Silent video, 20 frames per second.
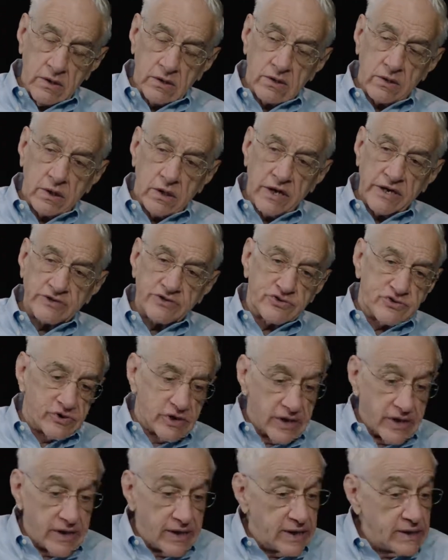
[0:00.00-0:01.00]
to
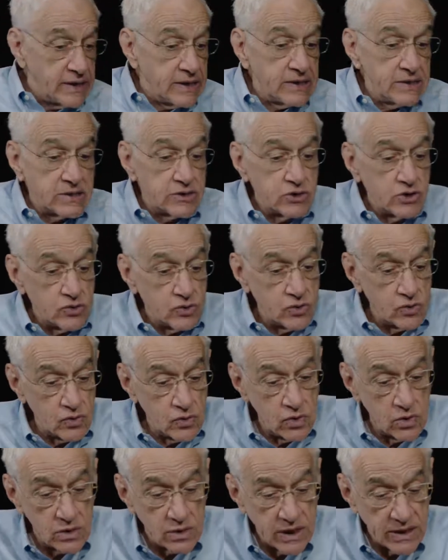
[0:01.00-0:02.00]
Austria and
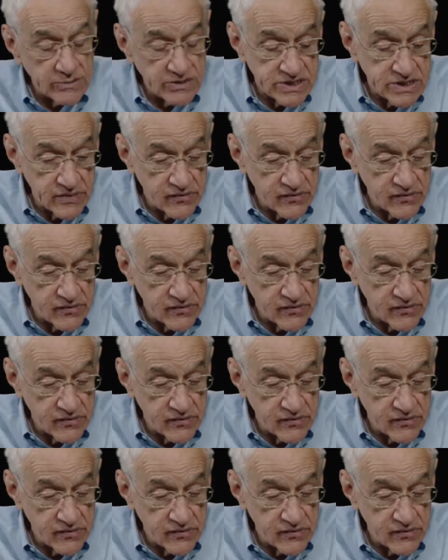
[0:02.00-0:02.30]
I was